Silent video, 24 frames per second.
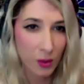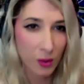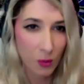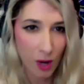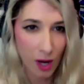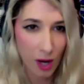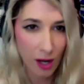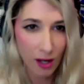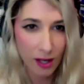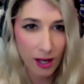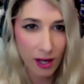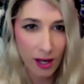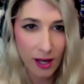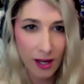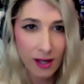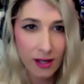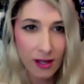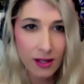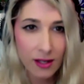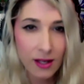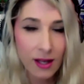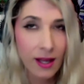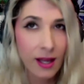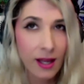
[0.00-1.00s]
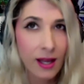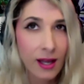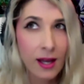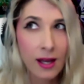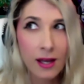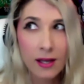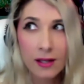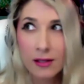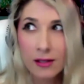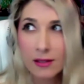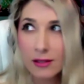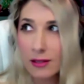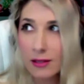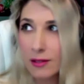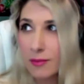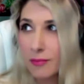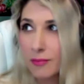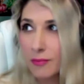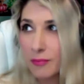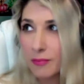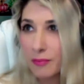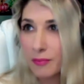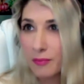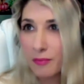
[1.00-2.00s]
Wonka and
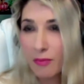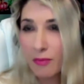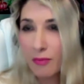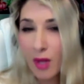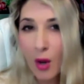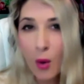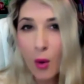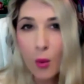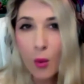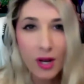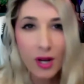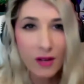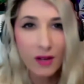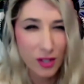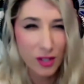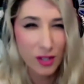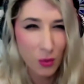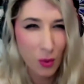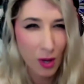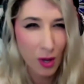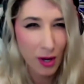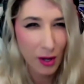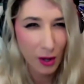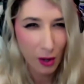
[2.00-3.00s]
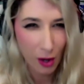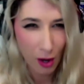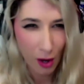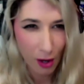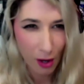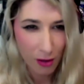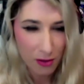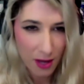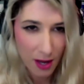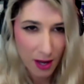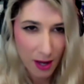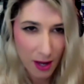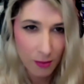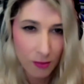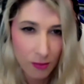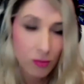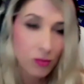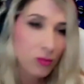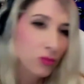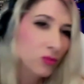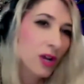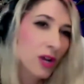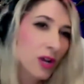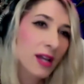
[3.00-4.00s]
whatever you want to call them,
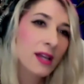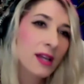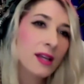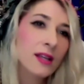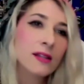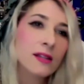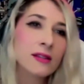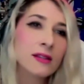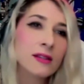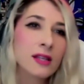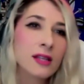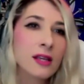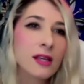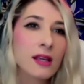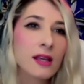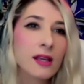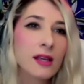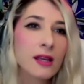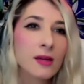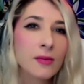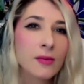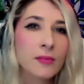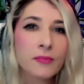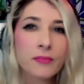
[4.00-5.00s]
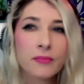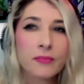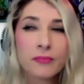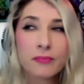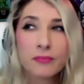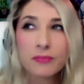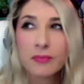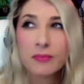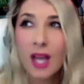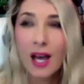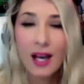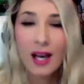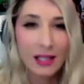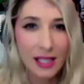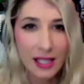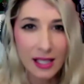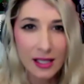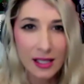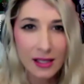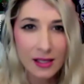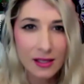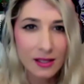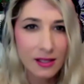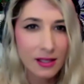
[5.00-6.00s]
right? The
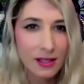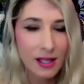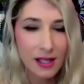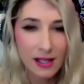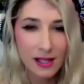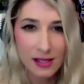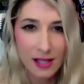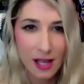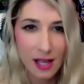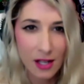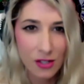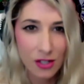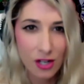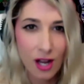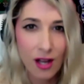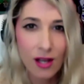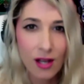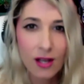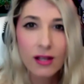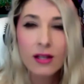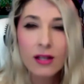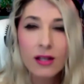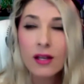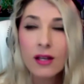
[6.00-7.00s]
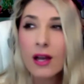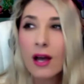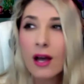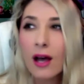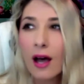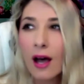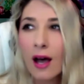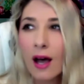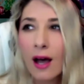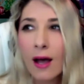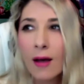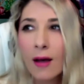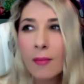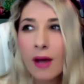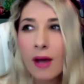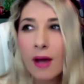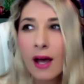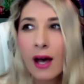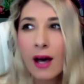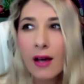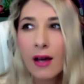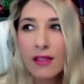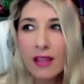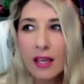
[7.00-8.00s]
elite, etc.,
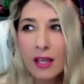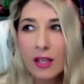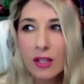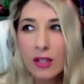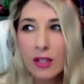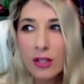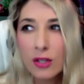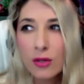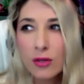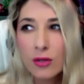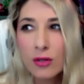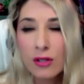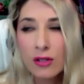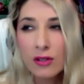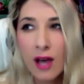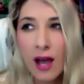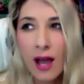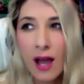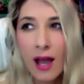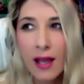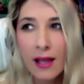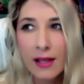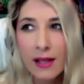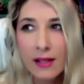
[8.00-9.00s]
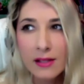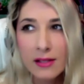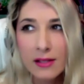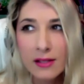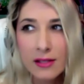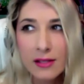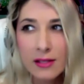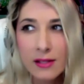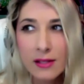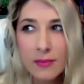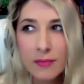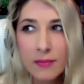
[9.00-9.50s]
how they utilize